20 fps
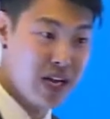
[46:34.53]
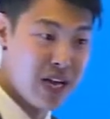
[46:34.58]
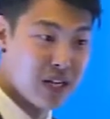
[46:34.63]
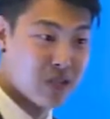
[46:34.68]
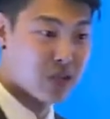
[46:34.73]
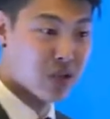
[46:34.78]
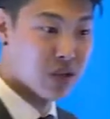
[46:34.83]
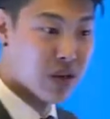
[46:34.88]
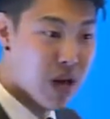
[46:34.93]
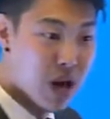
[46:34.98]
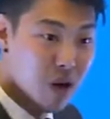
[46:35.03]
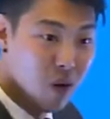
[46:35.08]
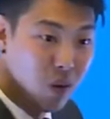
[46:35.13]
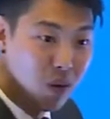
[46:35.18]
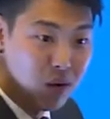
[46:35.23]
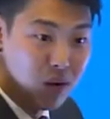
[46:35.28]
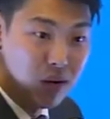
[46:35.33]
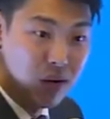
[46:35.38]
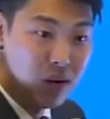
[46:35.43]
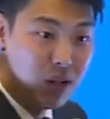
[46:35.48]
Yes or no?
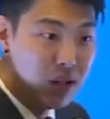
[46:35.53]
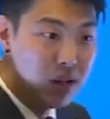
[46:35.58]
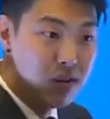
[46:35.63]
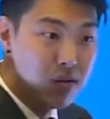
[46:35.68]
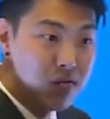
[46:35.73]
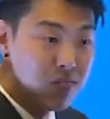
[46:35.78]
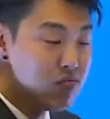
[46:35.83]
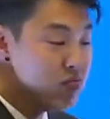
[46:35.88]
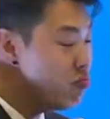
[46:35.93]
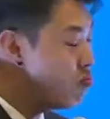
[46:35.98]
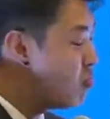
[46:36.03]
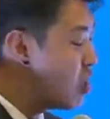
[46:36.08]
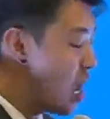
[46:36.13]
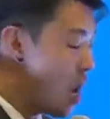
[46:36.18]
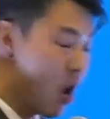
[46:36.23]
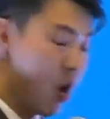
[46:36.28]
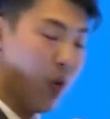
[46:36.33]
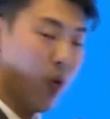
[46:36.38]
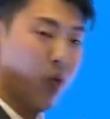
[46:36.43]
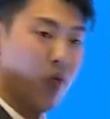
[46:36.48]

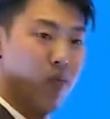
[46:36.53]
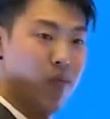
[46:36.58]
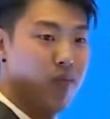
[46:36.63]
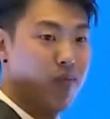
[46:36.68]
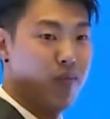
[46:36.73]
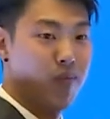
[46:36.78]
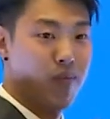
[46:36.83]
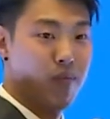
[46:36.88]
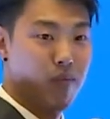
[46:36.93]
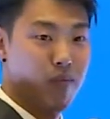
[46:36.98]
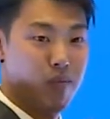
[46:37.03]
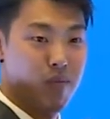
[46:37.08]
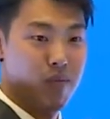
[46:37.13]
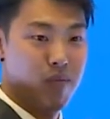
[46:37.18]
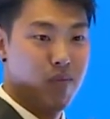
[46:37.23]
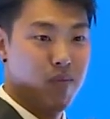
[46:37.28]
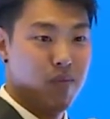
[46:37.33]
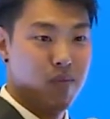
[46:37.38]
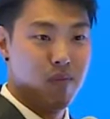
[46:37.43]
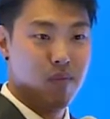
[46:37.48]
No.
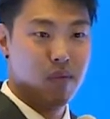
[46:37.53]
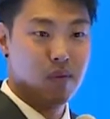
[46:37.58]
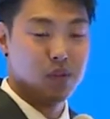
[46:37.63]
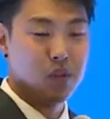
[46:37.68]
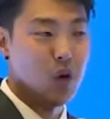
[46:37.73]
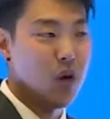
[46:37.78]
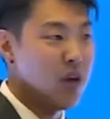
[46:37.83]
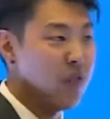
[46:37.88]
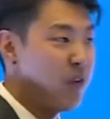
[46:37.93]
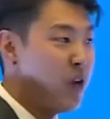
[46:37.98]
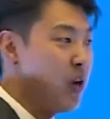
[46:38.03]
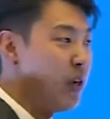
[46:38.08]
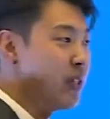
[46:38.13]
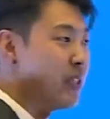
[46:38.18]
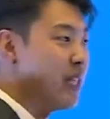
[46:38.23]
So, if you're